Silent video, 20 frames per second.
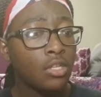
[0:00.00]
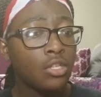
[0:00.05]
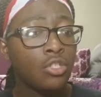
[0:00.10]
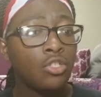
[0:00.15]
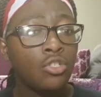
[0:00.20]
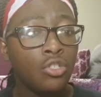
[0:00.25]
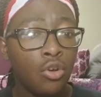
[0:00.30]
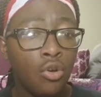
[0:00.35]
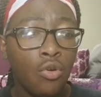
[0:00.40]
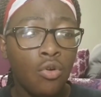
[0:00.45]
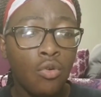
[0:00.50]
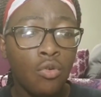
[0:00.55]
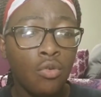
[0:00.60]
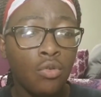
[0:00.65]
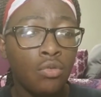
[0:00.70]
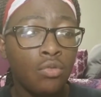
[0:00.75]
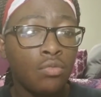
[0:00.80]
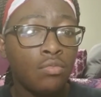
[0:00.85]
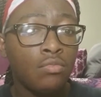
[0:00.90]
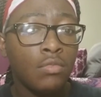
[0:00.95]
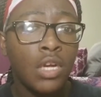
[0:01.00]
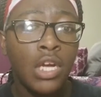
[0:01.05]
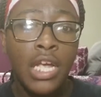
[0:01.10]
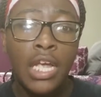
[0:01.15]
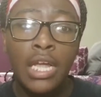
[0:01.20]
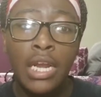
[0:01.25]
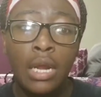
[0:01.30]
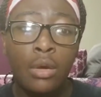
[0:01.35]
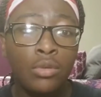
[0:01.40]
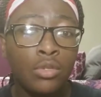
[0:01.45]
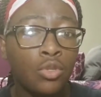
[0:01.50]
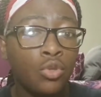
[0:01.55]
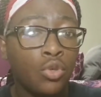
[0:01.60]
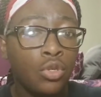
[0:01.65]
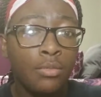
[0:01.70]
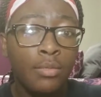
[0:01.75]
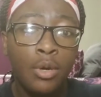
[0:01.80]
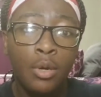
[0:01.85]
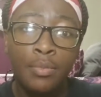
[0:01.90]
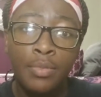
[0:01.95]
So again, I was
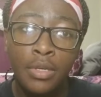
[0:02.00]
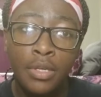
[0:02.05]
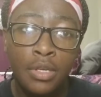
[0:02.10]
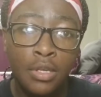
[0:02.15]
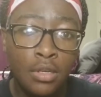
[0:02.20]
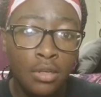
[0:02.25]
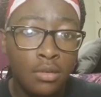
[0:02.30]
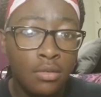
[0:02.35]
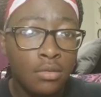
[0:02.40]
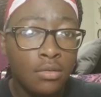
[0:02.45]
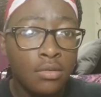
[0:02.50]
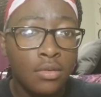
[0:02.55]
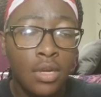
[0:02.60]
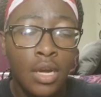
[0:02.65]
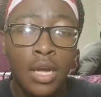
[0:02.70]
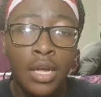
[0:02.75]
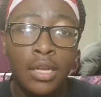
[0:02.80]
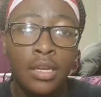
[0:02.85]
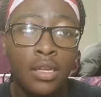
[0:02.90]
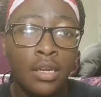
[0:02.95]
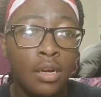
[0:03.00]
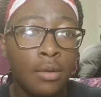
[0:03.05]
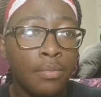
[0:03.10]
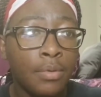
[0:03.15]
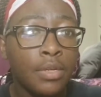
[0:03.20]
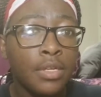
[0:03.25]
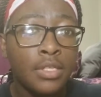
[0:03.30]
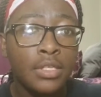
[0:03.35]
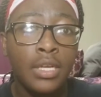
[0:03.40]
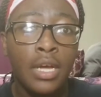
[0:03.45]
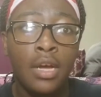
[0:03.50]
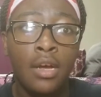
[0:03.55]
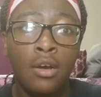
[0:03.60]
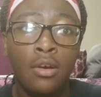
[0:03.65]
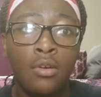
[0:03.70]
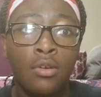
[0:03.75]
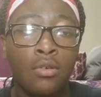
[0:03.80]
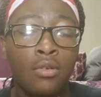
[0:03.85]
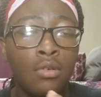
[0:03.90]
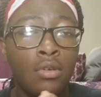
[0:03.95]
doing a BOPIC. I ended up in this
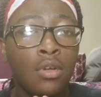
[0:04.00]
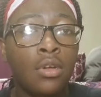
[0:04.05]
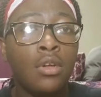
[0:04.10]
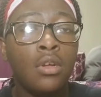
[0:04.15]
aisle